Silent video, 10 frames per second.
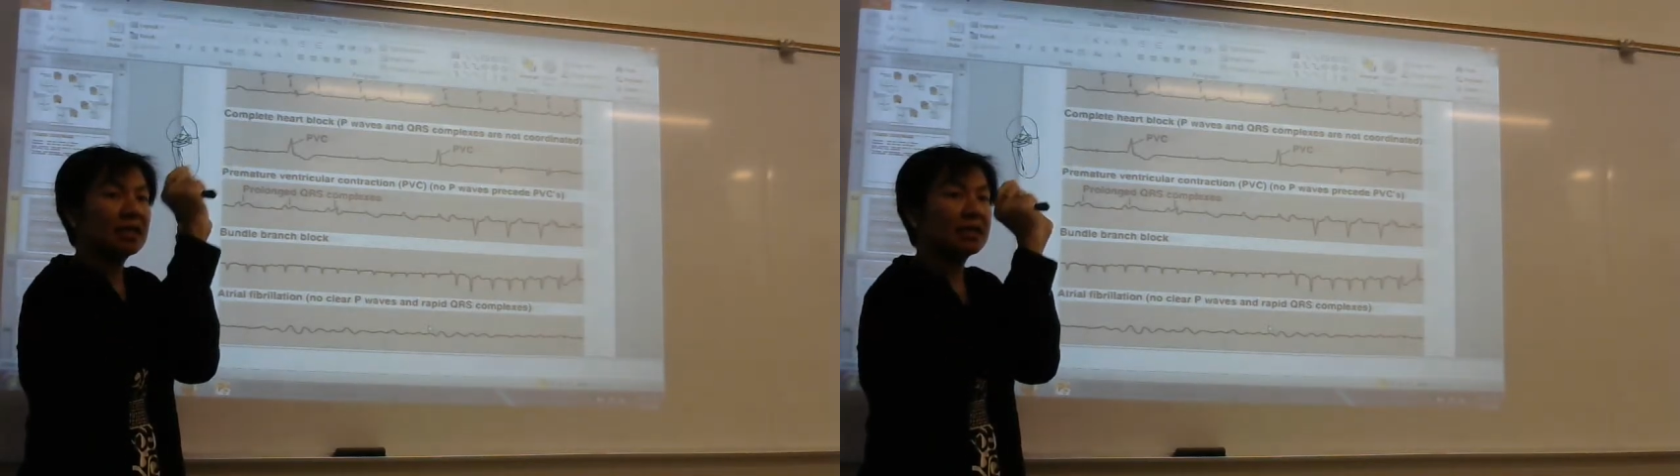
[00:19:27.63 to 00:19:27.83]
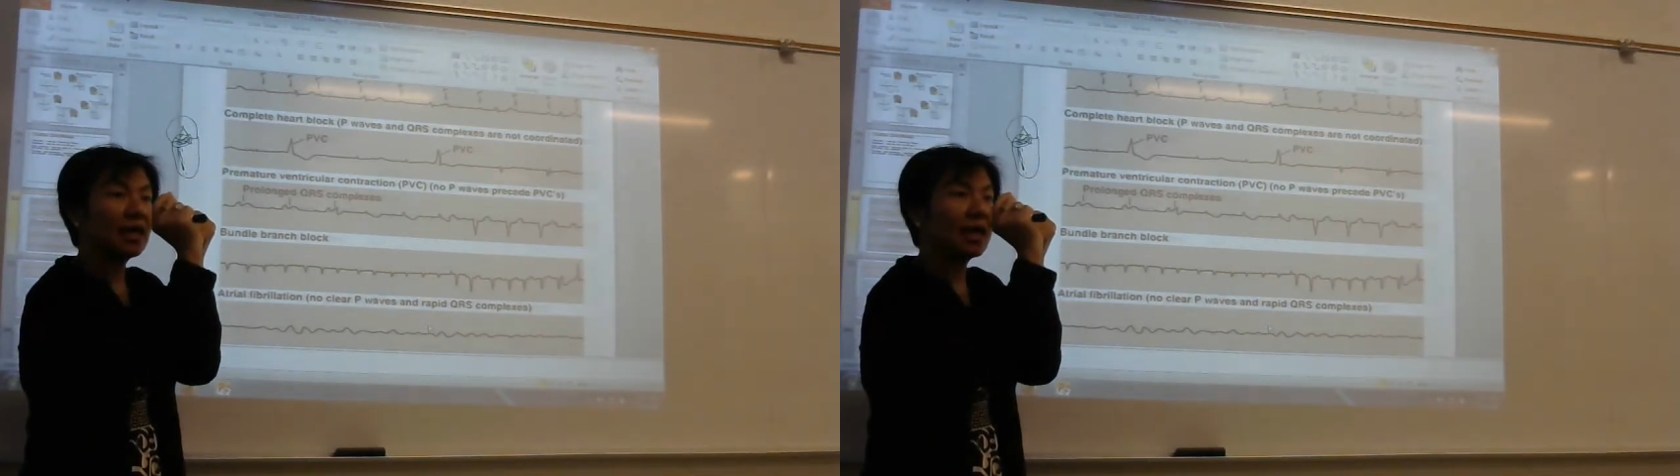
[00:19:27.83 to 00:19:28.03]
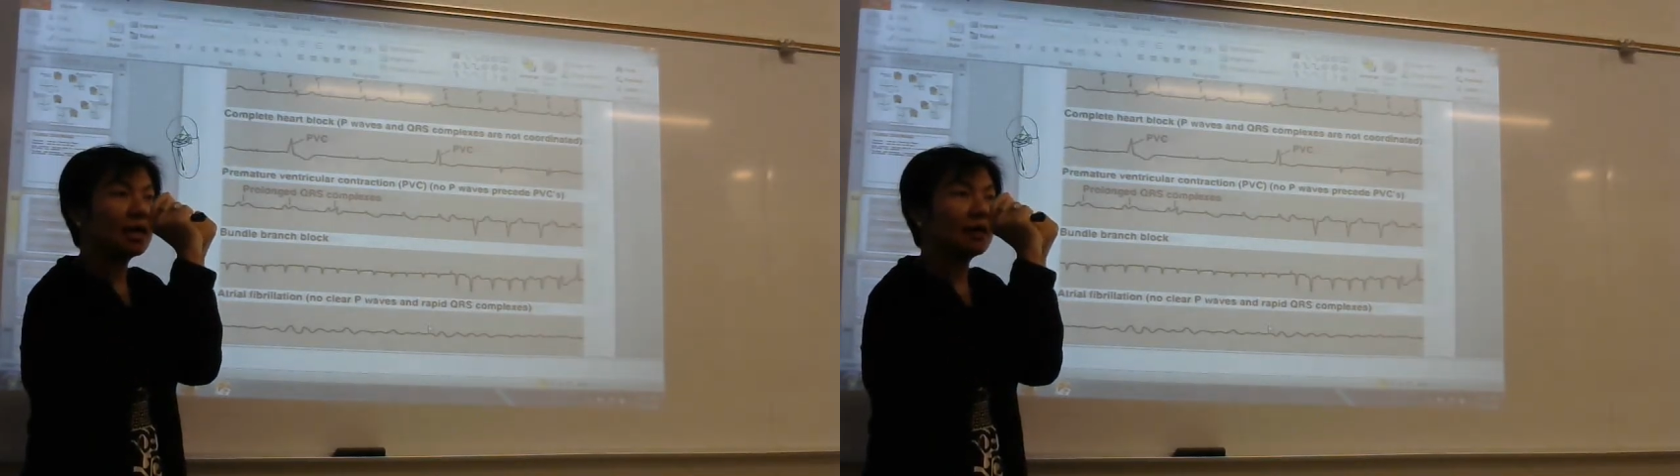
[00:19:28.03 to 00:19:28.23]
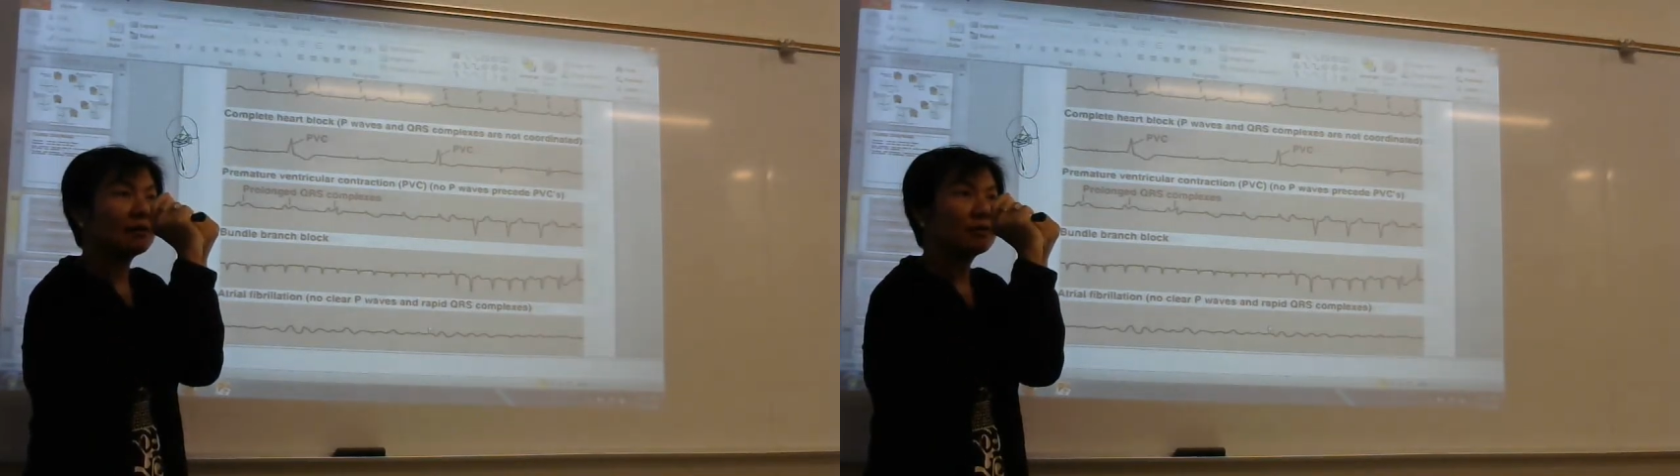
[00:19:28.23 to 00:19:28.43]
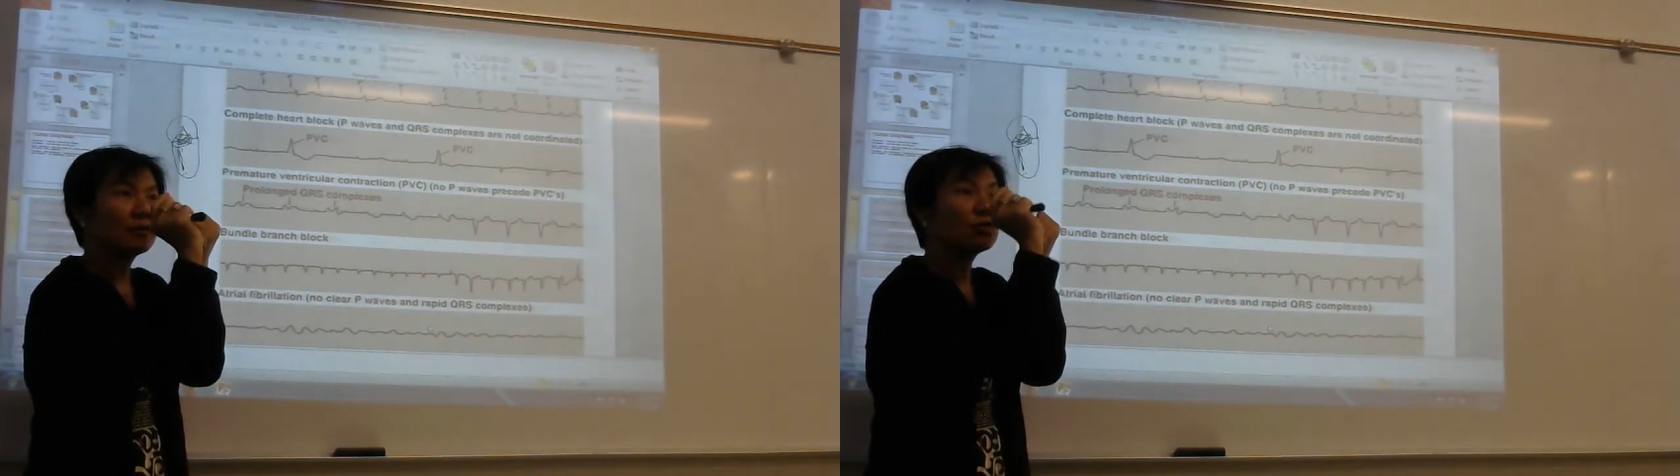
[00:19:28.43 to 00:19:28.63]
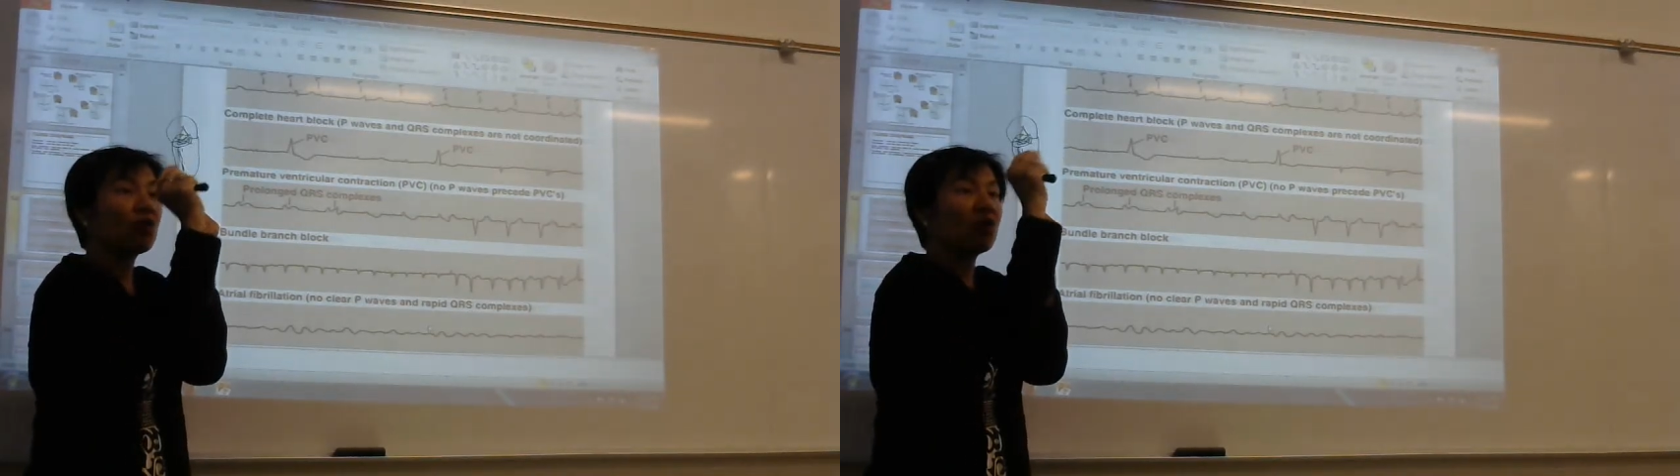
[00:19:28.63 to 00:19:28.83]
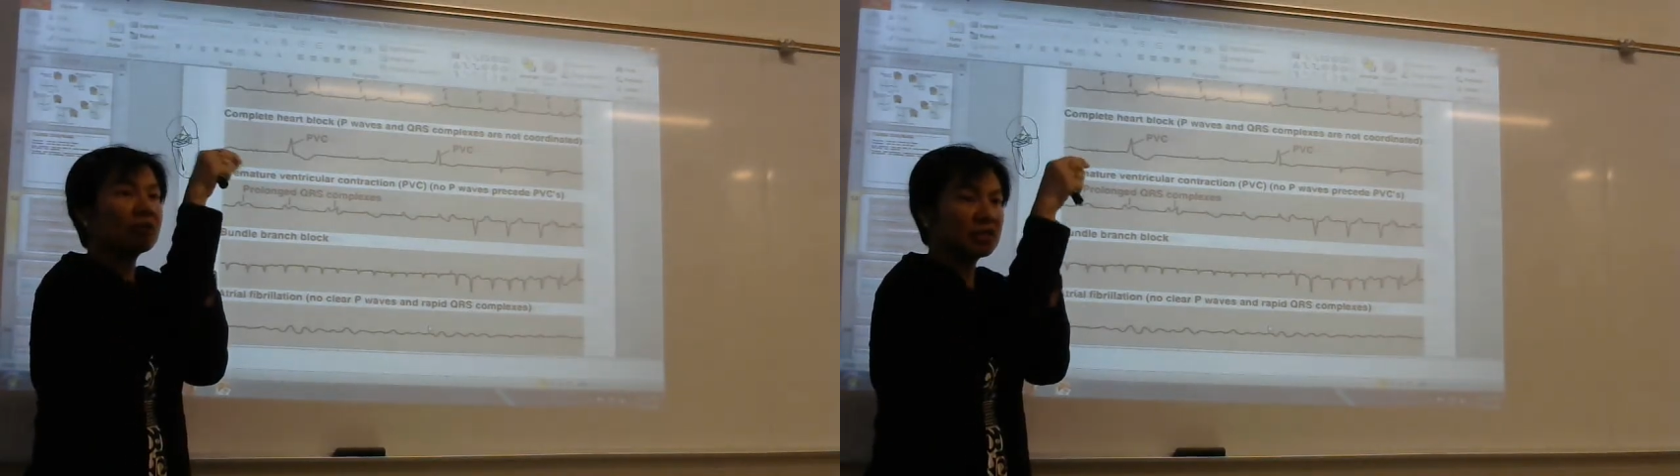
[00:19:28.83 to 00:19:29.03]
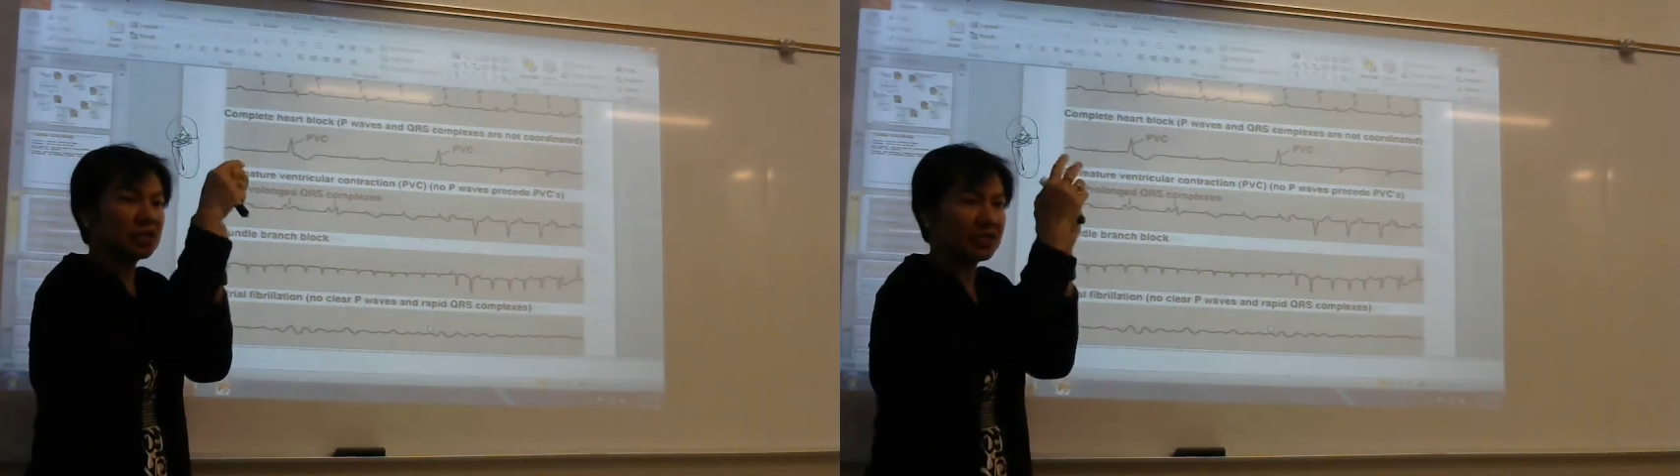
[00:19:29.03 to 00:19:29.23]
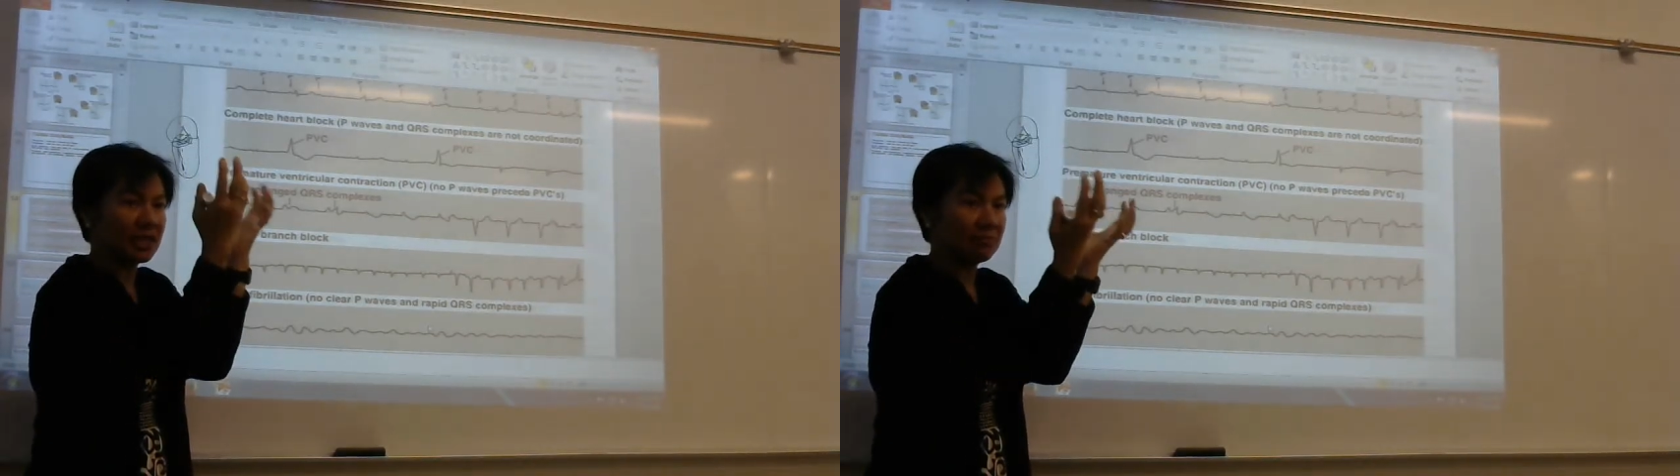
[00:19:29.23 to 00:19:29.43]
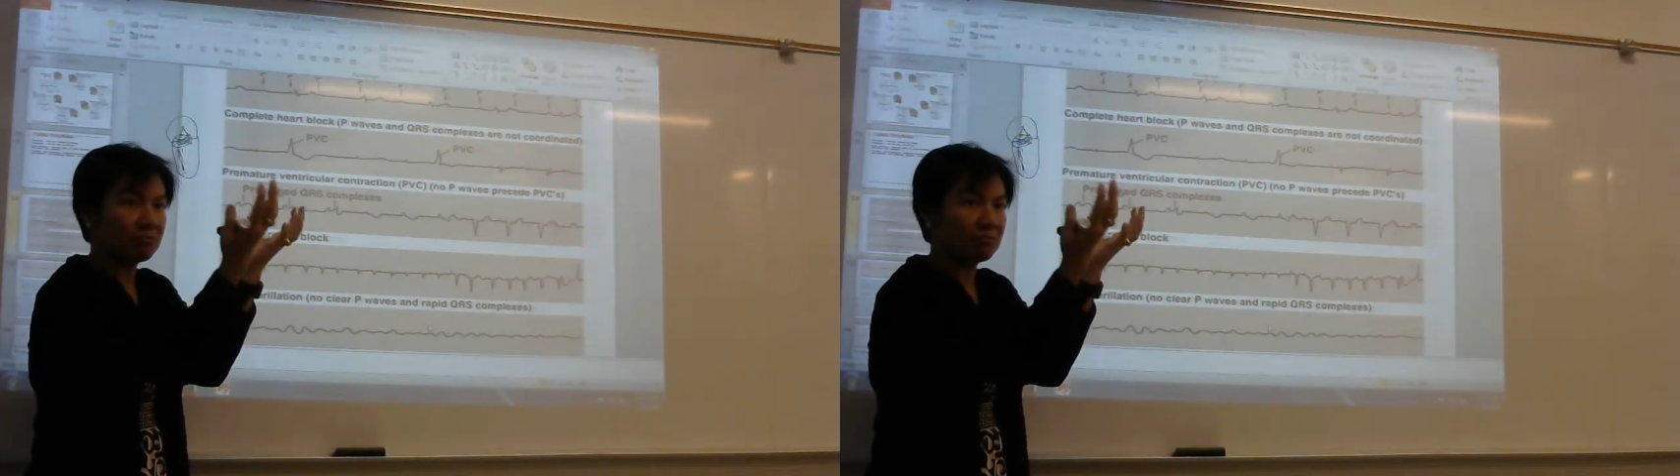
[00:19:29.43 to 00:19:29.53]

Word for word: uh, nourishing,